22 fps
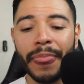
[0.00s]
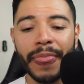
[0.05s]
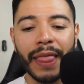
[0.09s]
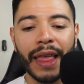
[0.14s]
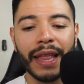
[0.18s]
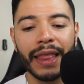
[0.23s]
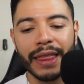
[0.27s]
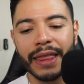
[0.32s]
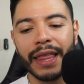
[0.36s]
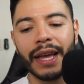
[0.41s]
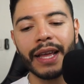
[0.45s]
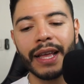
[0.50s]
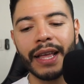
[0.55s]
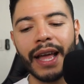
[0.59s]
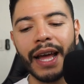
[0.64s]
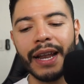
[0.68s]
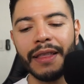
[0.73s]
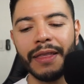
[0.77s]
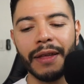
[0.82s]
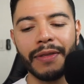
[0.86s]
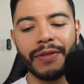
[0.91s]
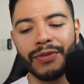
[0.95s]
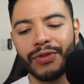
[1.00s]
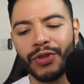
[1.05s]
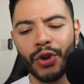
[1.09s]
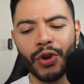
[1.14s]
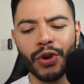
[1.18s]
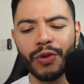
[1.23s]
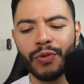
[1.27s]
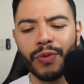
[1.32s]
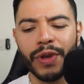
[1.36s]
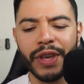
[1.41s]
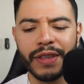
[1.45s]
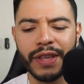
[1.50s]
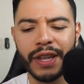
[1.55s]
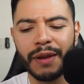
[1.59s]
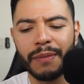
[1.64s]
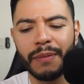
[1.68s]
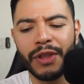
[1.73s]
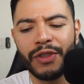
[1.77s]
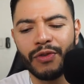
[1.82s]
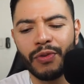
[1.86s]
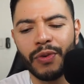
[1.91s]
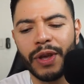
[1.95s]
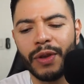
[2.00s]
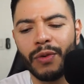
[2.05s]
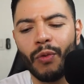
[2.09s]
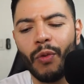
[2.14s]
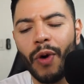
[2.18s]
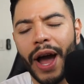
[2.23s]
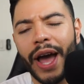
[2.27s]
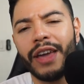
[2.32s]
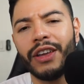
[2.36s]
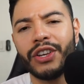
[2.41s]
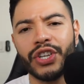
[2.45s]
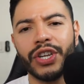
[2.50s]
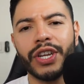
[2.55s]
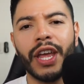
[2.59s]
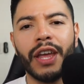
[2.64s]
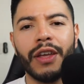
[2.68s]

the, the kind of the third reason in between why you should get